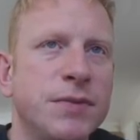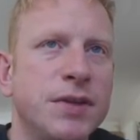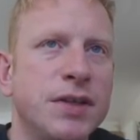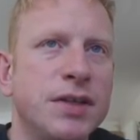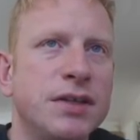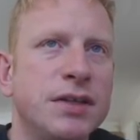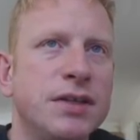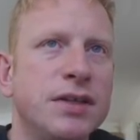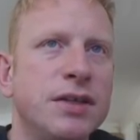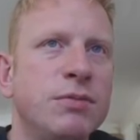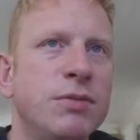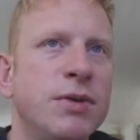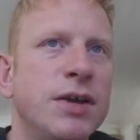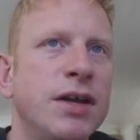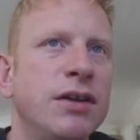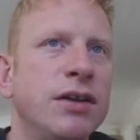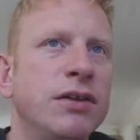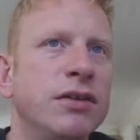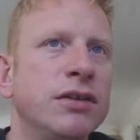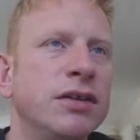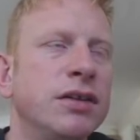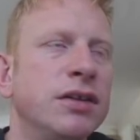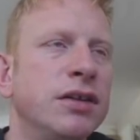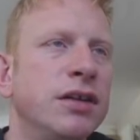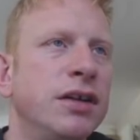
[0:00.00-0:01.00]
I did
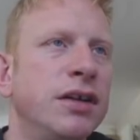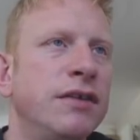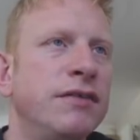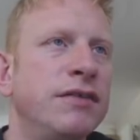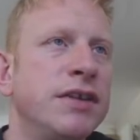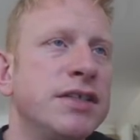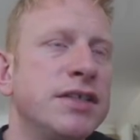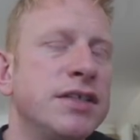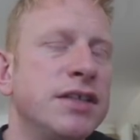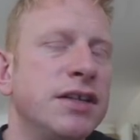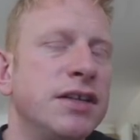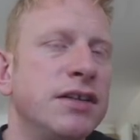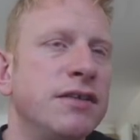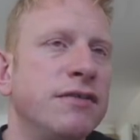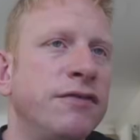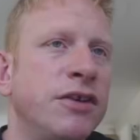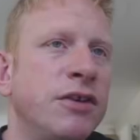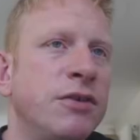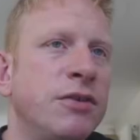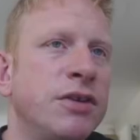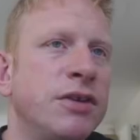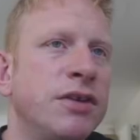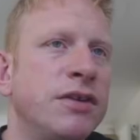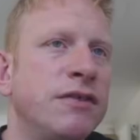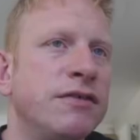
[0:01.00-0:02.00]
well. I've listed a
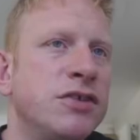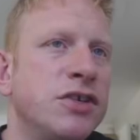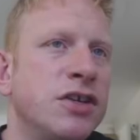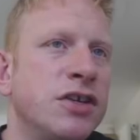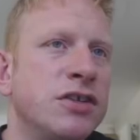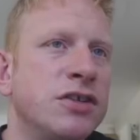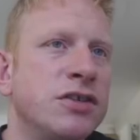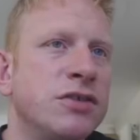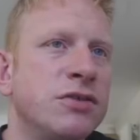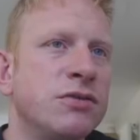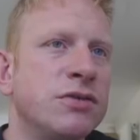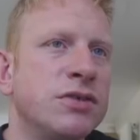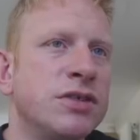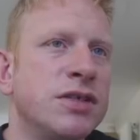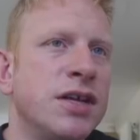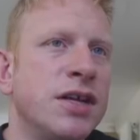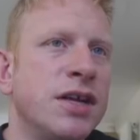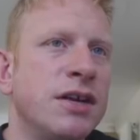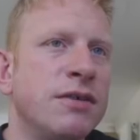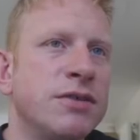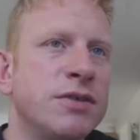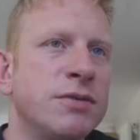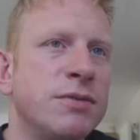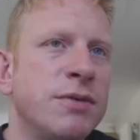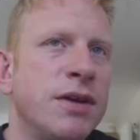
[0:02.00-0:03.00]
few other jigsaws
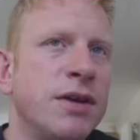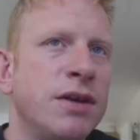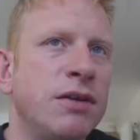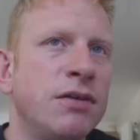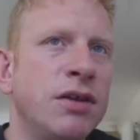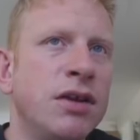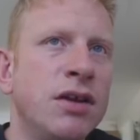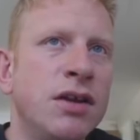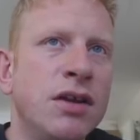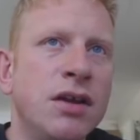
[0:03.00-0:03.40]
now as well.